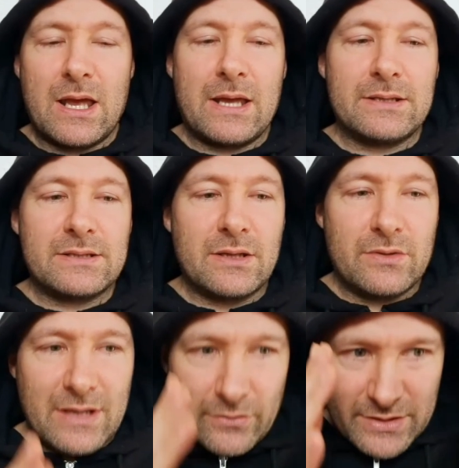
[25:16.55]
And so
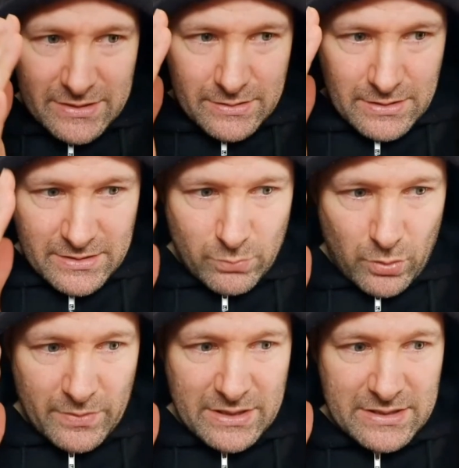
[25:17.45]
now this
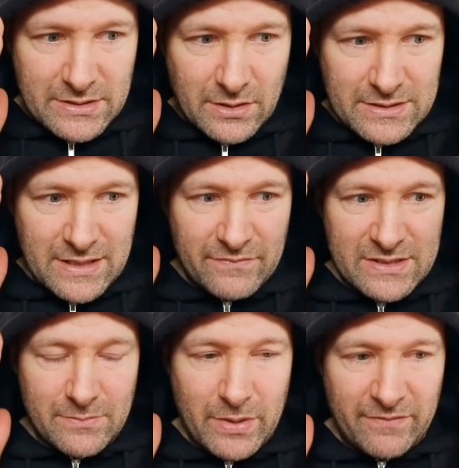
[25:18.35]
woman is starting to have this
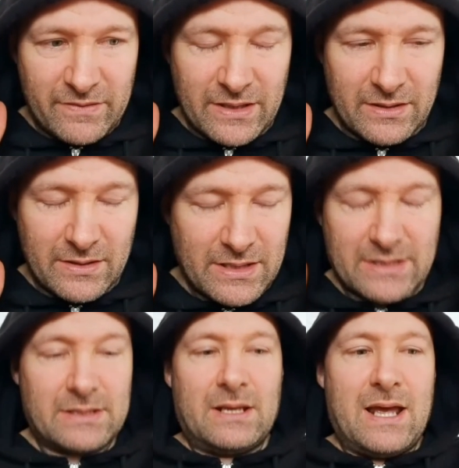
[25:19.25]
epiphany and
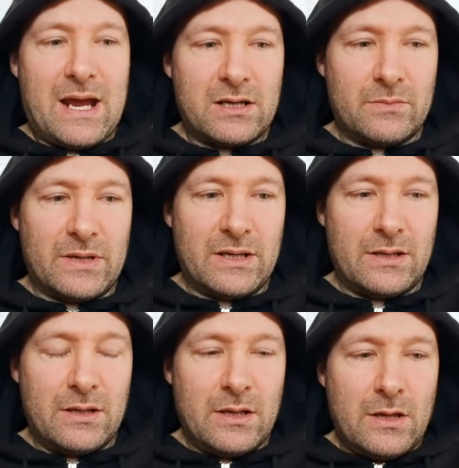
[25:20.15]
thinks, hang on a minute,
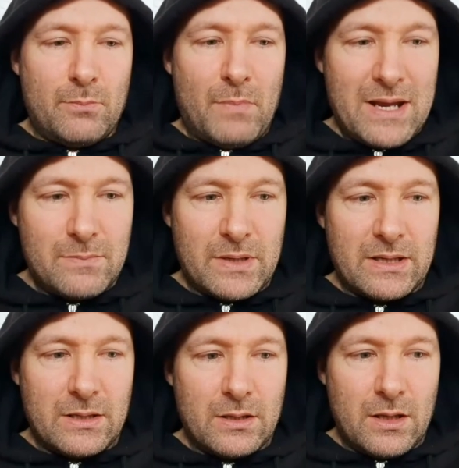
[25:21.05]

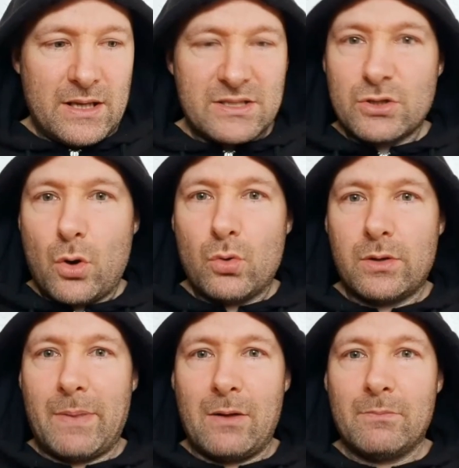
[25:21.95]
maybe it's not all
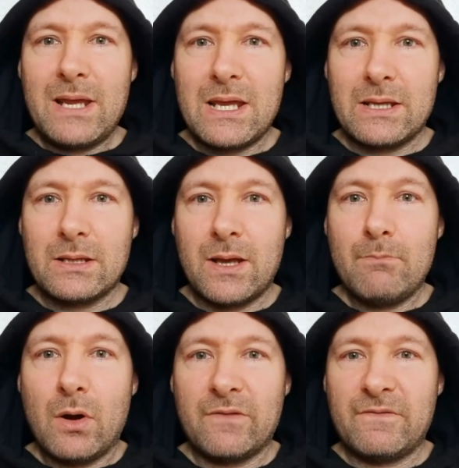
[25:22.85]
about me and
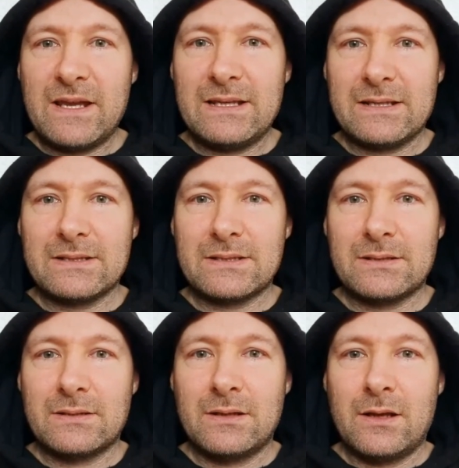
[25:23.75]
my feelings.
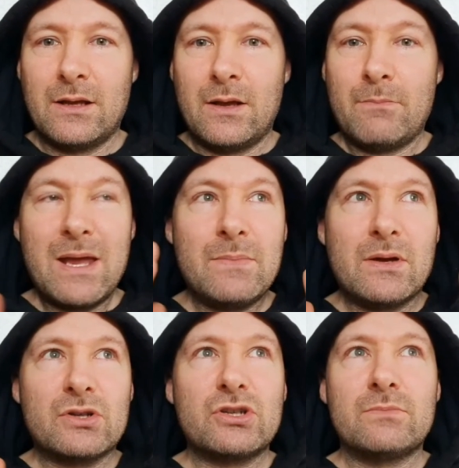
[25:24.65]
Maybe
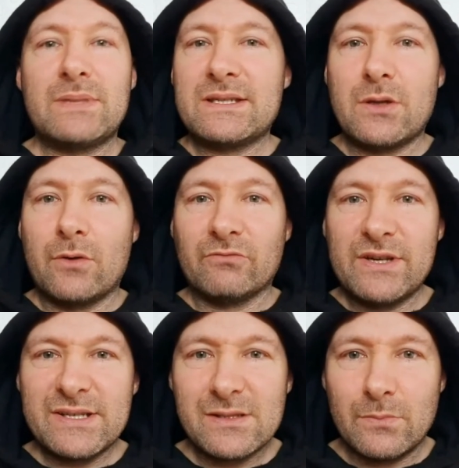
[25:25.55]
I shouldn't be so
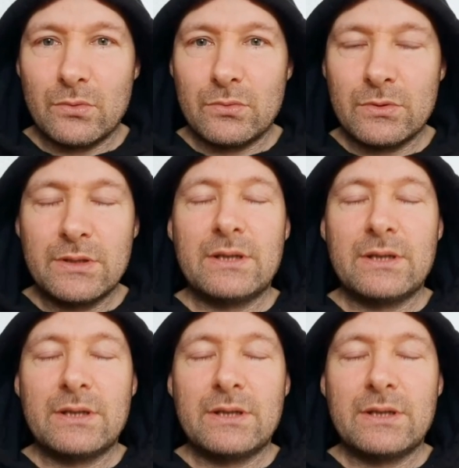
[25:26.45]
unreasonable.